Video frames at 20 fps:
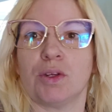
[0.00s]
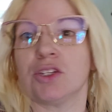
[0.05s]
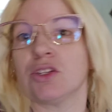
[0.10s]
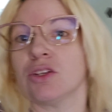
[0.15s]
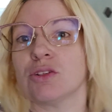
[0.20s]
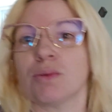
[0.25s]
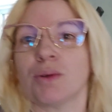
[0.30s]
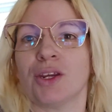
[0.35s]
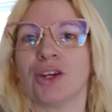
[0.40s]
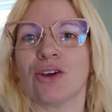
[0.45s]
week. So
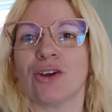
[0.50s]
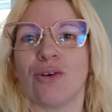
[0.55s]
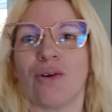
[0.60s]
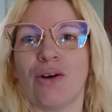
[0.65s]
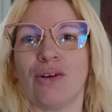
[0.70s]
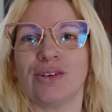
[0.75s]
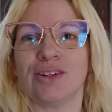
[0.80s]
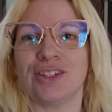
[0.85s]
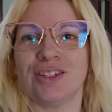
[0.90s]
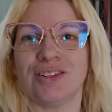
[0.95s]
that's what I'm going to go
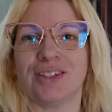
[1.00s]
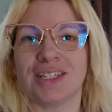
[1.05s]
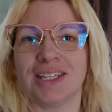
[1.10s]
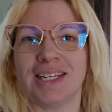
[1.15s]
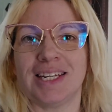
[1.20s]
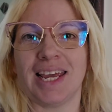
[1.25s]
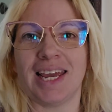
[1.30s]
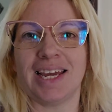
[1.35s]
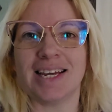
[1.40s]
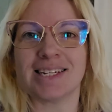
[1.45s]
out and do
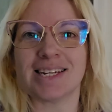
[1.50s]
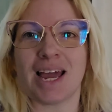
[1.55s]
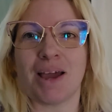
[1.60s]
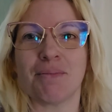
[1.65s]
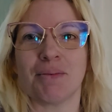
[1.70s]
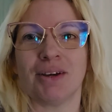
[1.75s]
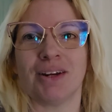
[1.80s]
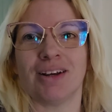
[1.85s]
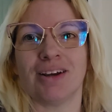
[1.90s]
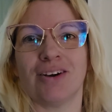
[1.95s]
today, is
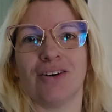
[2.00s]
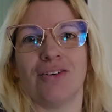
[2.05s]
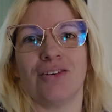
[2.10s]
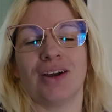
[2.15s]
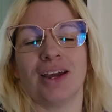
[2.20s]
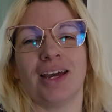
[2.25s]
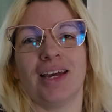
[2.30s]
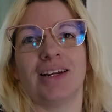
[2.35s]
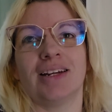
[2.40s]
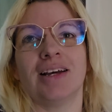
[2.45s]
I'm going to go
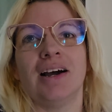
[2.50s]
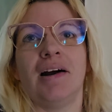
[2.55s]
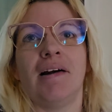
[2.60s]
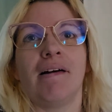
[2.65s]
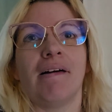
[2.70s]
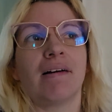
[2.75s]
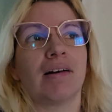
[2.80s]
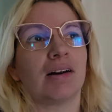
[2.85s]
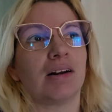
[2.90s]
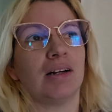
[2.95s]
get
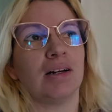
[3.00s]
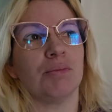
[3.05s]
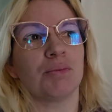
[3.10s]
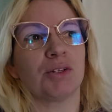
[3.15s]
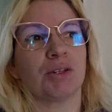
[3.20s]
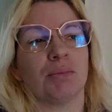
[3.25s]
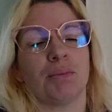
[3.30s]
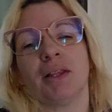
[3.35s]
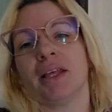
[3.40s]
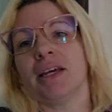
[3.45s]

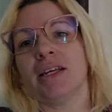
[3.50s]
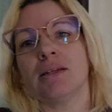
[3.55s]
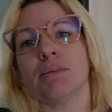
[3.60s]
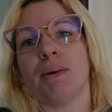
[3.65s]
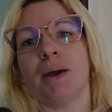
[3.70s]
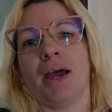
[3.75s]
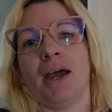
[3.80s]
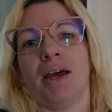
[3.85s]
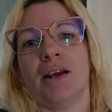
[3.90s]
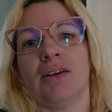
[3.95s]
some lace
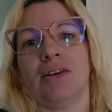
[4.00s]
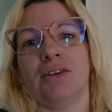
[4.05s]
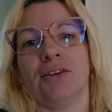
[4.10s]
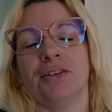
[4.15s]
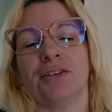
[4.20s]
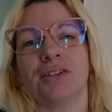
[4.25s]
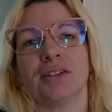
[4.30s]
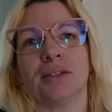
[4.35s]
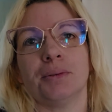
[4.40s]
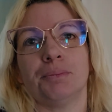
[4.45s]

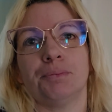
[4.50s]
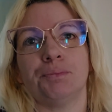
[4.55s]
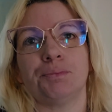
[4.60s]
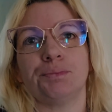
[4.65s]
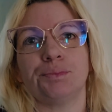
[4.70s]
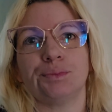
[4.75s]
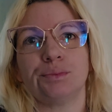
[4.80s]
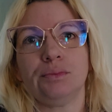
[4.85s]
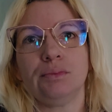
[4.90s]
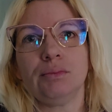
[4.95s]
panels,
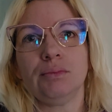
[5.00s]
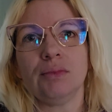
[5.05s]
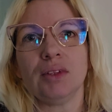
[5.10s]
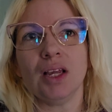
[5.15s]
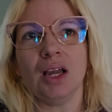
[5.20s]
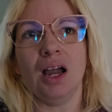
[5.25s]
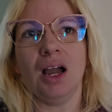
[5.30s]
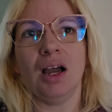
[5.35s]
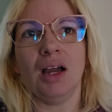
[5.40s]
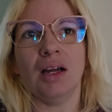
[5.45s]

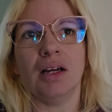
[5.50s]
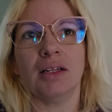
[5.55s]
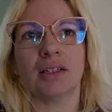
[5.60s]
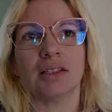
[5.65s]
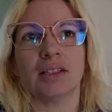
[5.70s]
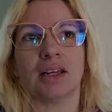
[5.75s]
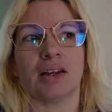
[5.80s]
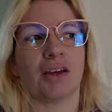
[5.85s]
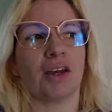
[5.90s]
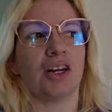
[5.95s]

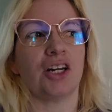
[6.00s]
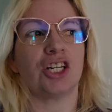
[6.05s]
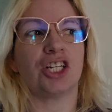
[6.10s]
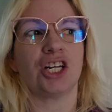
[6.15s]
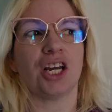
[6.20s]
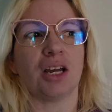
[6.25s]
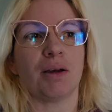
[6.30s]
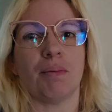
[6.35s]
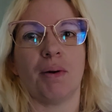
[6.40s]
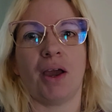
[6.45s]
because I got to
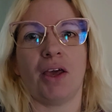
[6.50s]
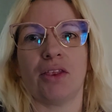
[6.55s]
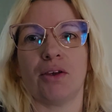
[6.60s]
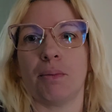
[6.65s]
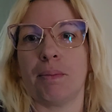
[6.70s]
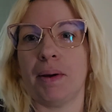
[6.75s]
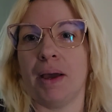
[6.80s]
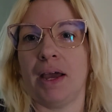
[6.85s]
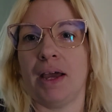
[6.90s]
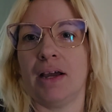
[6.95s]
check my other
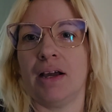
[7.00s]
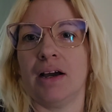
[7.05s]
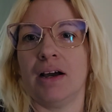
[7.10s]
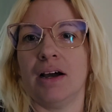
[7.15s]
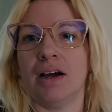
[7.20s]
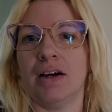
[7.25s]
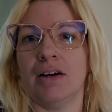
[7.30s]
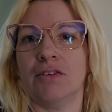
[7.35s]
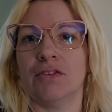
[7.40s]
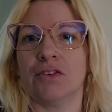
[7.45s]
bag
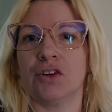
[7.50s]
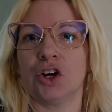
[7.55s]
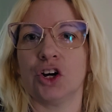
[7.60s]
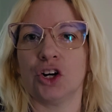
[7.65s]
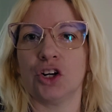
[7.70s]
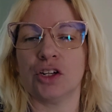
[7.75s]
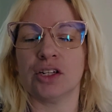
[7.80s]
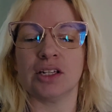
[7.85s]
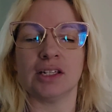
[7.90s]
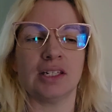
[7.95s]
of
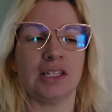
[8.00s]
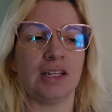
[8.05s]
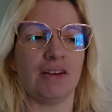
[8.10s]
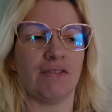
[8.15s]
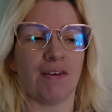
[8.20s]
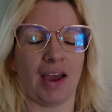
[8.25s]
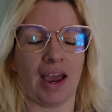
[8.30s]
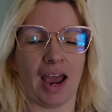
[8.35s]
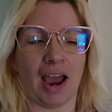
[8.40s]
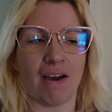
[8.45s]
curtains and see
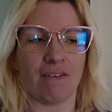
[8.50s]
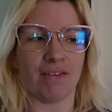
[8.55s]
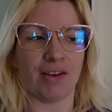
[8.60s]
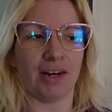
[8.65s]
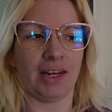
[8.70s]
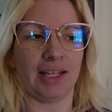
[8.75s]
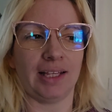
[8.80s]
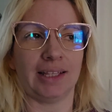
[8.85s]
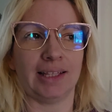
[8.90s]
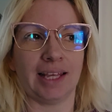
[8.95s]
if I have
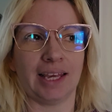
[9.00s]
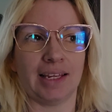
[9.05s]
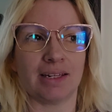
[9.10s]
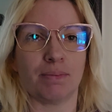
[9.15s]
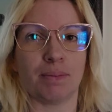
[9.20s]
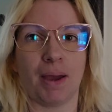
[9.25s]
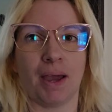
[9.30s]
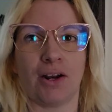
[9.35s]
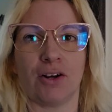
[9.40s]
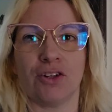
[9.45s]
any lace
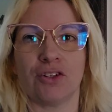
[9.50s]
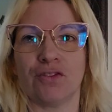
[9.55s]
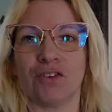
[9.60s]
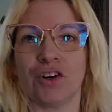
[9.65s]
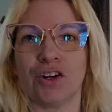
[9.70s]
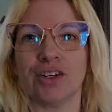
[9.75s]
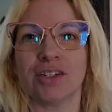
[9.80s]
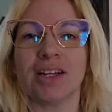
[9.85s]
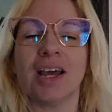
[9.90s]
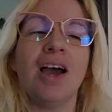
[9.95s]
panels
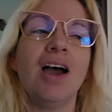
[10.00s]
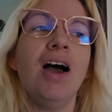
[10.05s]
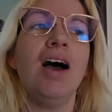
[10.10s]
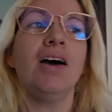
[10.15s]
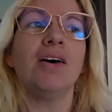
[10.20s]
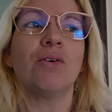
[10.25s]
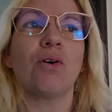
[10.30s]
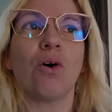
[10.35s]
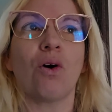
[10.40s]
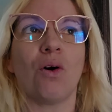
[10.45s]
first.
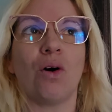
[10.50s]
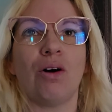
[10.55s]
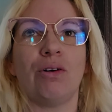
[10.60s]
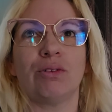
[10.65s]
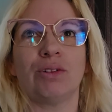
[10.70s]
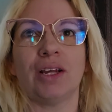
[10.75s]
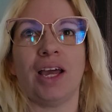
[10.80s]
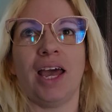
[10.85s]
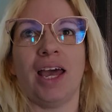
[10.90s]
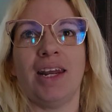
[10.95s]

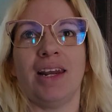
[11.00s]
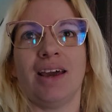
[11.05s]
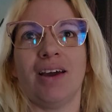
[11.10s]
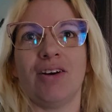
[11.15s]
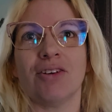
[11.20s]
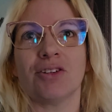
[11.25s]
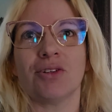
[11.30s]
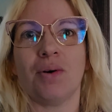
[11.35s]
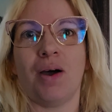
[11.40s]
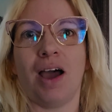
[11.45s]
Well, and I
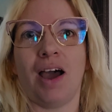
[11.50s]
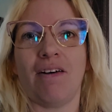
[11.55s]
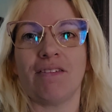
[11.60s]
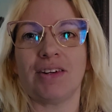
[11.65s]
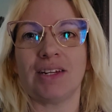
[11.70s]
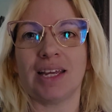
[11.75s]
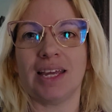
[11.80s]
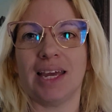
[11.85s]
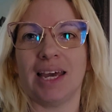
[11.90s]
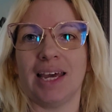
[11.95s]
also have
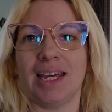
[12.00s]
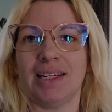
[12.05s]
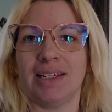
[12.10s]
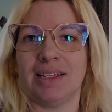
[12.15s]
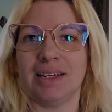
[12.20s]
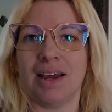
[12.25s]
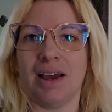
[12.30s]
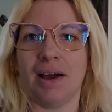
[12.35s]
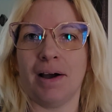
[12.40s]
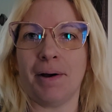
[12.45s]
to get